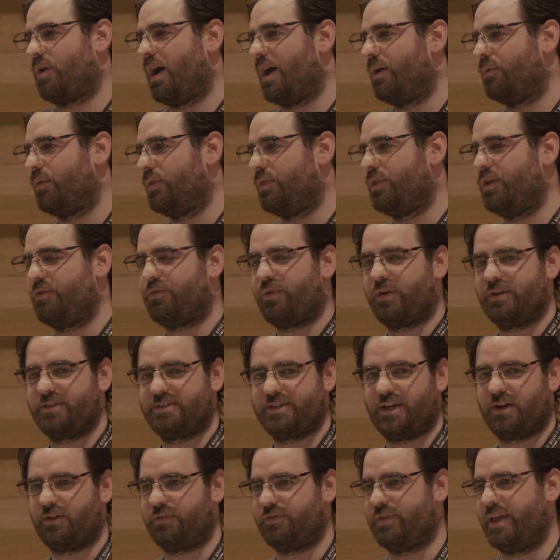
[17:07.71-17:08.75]
try with
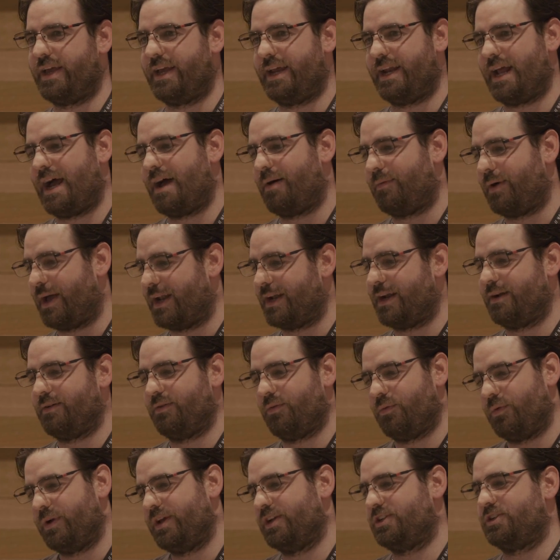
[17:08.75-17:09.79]
different set of data
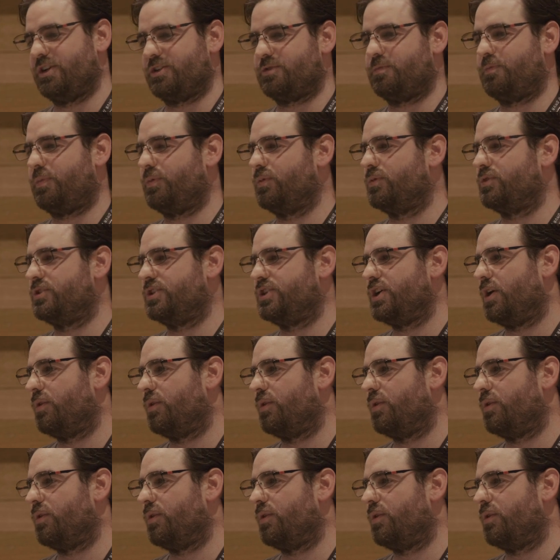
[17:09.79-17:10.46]
and we just put